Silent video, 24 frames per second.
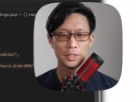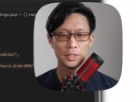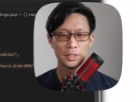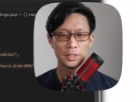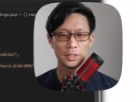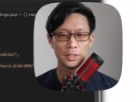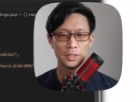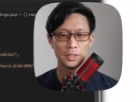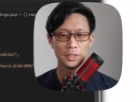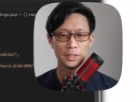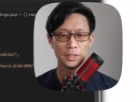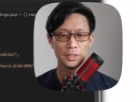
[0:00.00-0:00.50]

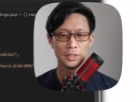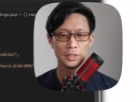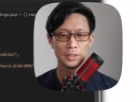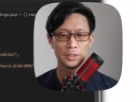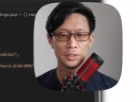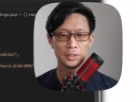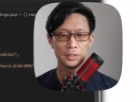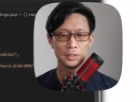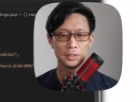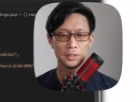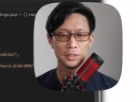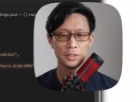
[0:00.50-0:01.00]

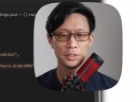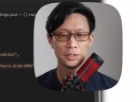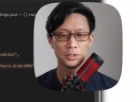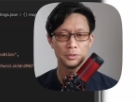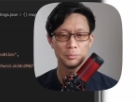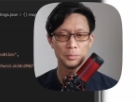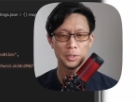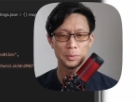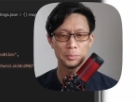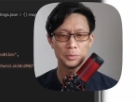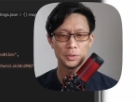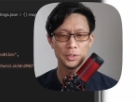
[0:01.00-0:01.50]
And here,
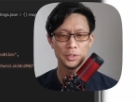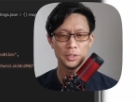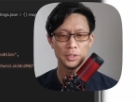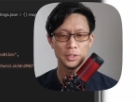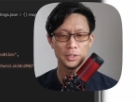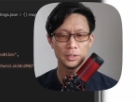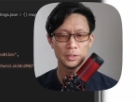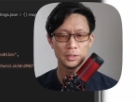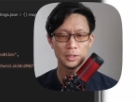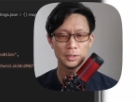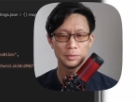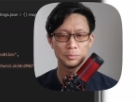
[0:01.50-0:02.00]
memory,
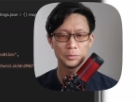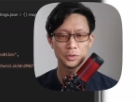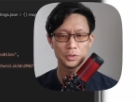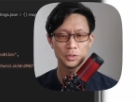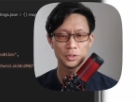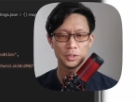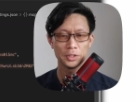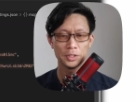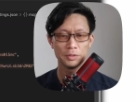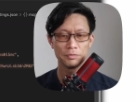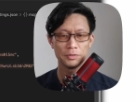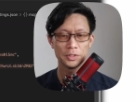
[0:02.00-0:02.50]
I'm just
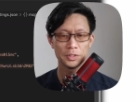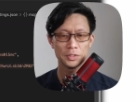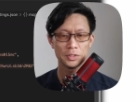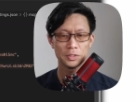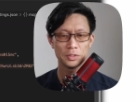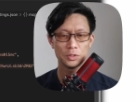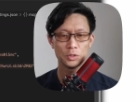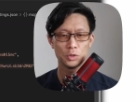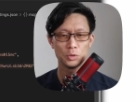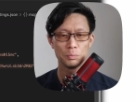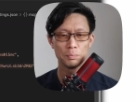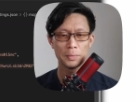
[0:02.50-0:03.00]
going to leave this
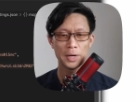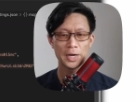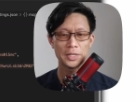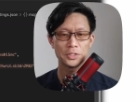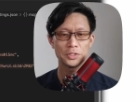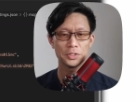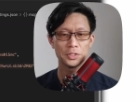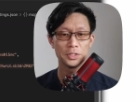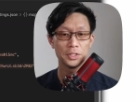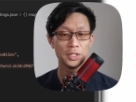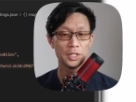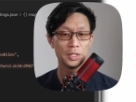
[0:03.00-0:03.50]
to
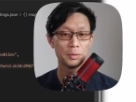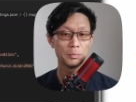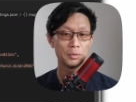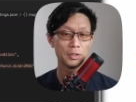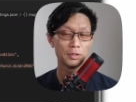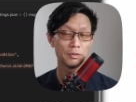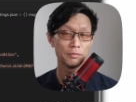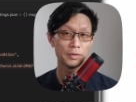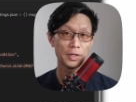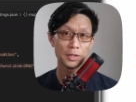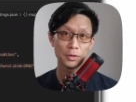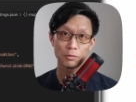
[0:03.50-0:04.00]
match the name
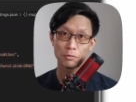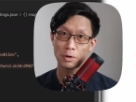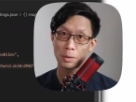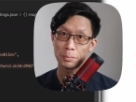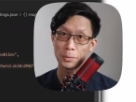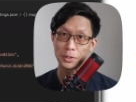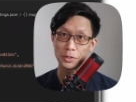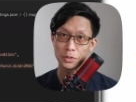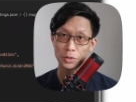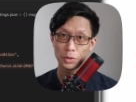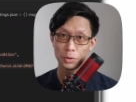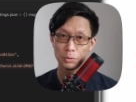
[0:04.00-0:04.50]
of
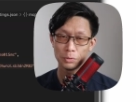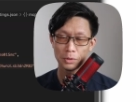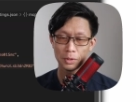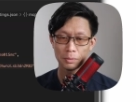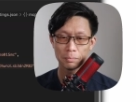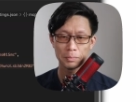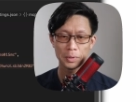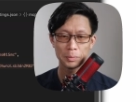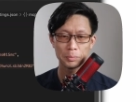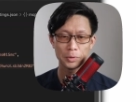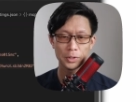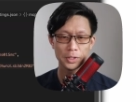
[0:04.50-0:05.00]
Anthropic's own
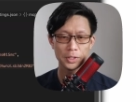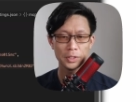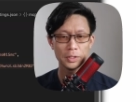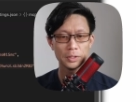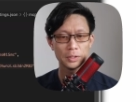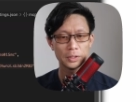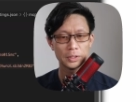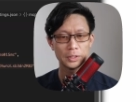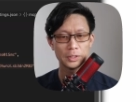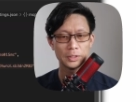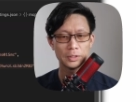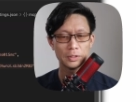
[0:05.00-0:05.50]
memory
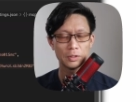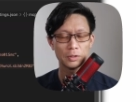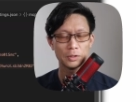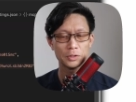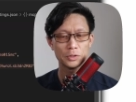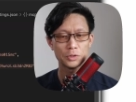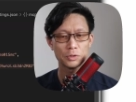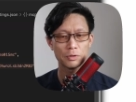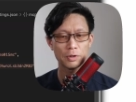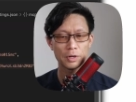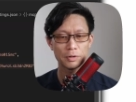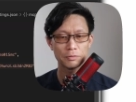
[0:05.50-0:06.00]

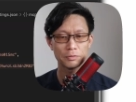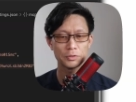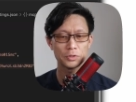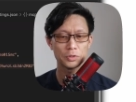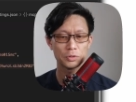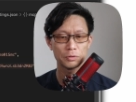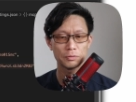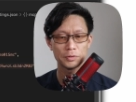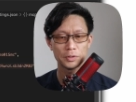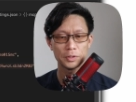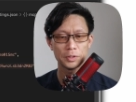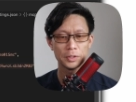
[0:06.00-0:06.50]
knowledge graph
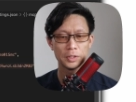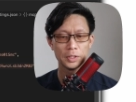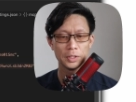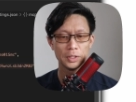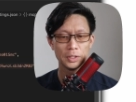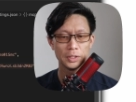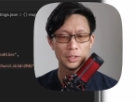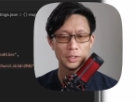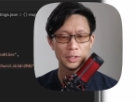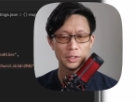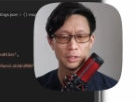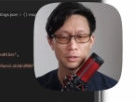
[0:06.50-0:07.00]
server.
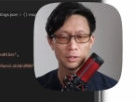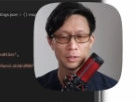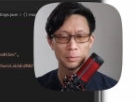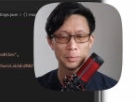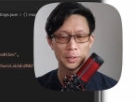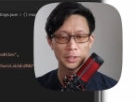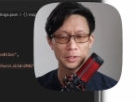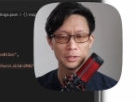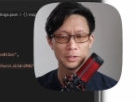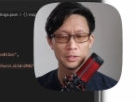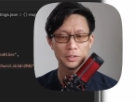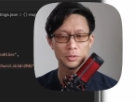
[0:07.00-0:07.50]
And I'll come
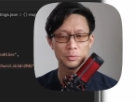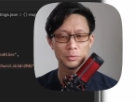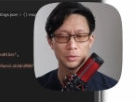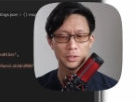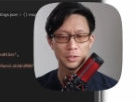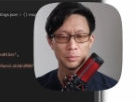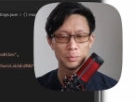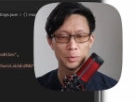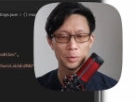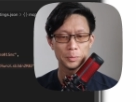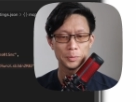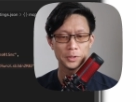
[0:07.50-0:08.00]
back to this one in
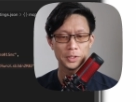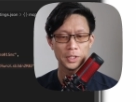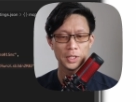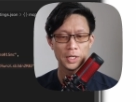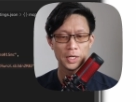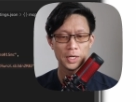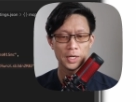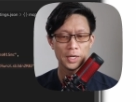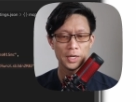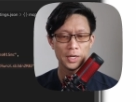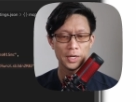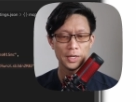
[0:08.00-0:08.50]
a moment.
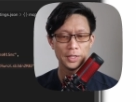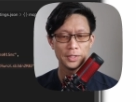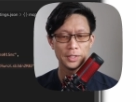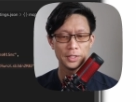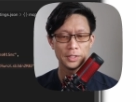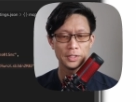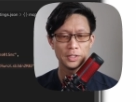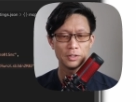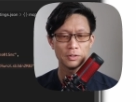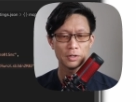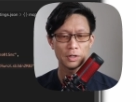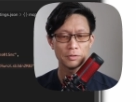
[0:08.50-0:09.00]
And
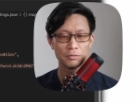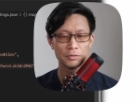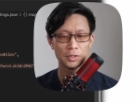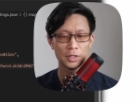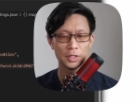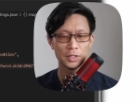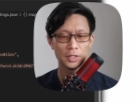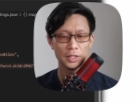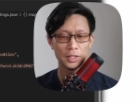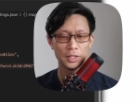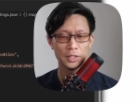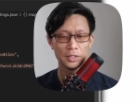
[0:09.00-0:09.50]
then here I've
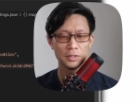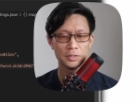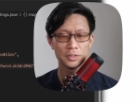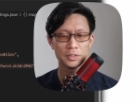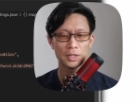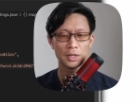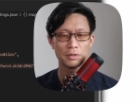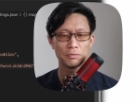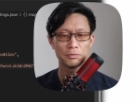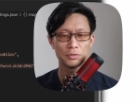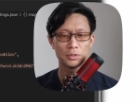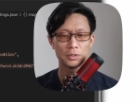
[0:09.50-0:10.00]
got a
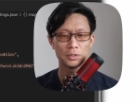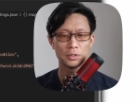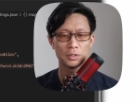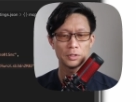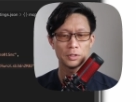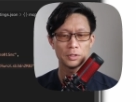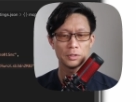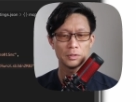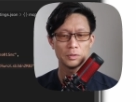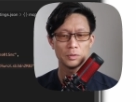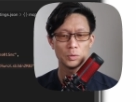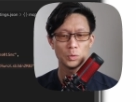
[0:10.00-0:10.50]

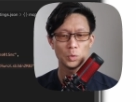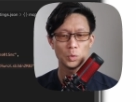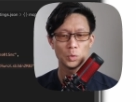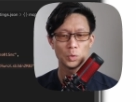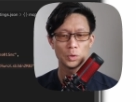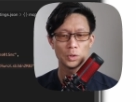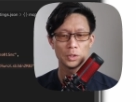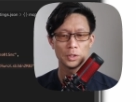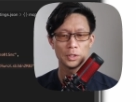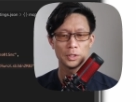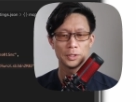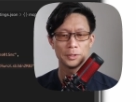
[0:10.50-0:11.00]
Cypher
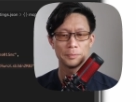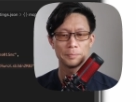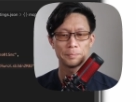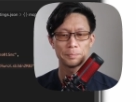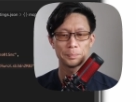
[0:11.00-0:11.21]
Aura